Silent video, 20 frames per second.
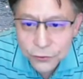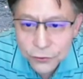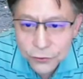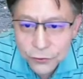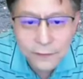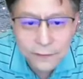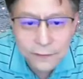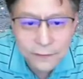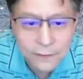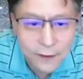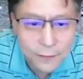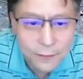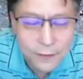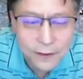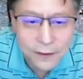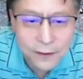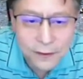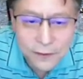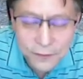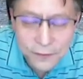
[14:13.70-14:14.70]
not
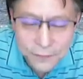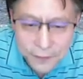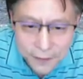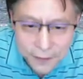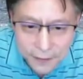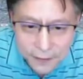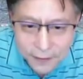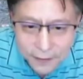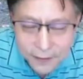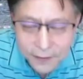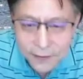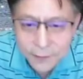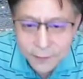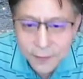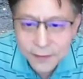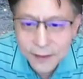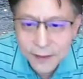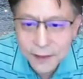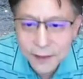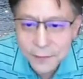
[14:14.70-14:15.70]
because of the
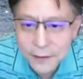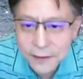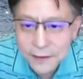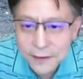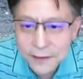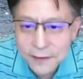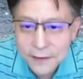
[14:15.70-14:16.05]
pandemic,